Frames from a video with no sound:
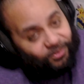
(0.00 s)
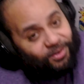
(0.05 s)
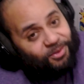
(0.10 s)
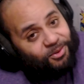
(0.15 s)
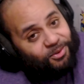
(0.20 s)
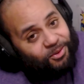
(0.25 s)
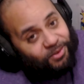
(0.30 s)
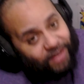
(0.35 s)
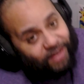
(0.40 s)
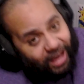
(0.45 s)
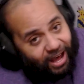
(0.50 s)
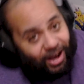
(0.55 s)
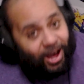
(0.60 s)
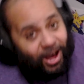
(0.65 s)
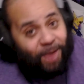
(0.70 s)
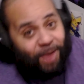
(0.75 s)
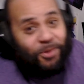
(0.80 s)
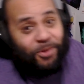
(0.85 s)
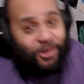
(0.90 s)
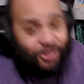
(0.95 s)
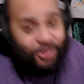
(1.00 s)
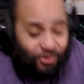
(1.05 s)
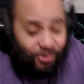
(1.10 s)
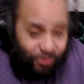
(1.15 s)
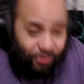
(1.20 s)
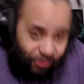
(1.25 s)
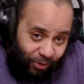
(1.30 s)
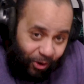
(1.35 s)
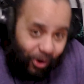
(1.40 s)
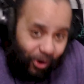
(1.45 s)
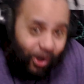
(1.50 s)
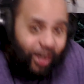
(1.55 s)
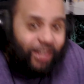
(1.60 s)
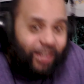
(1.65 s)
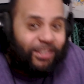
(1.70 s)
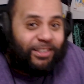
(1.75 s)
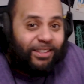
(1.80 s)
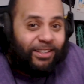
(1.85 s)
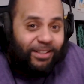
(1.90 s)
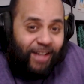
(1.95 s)
So now episode
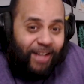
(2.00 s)
4.